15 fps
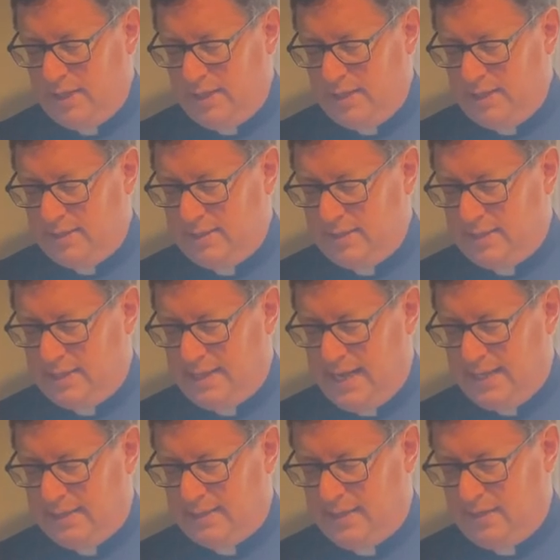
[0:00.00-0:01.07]
he did in
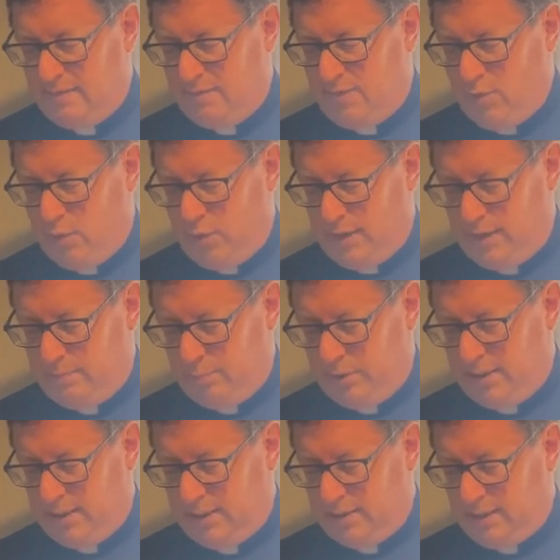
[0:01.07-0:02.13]
1940,
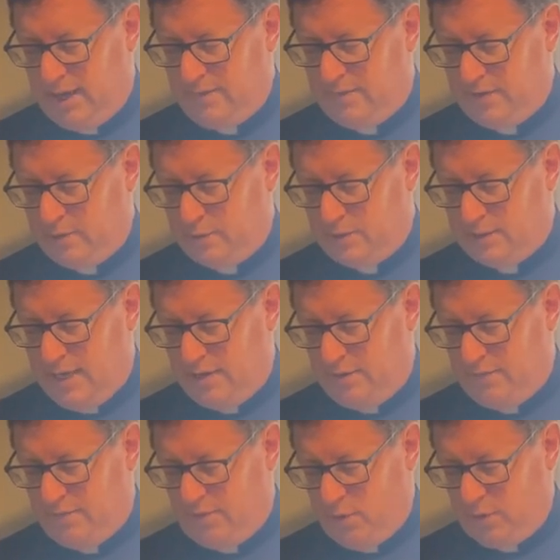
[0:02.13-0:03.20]
breathing life into his tender
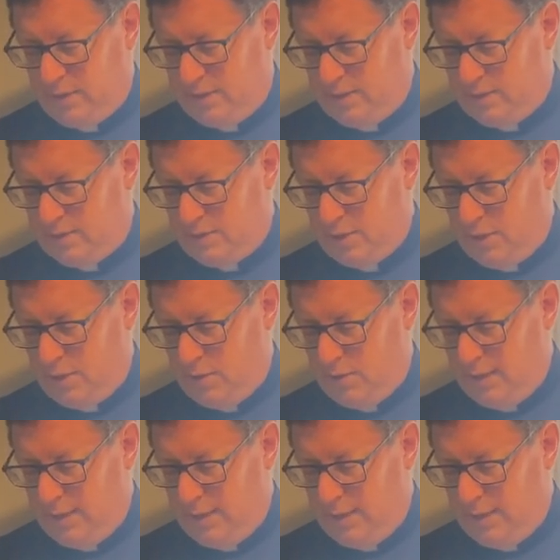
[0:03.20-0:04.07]
foliage. So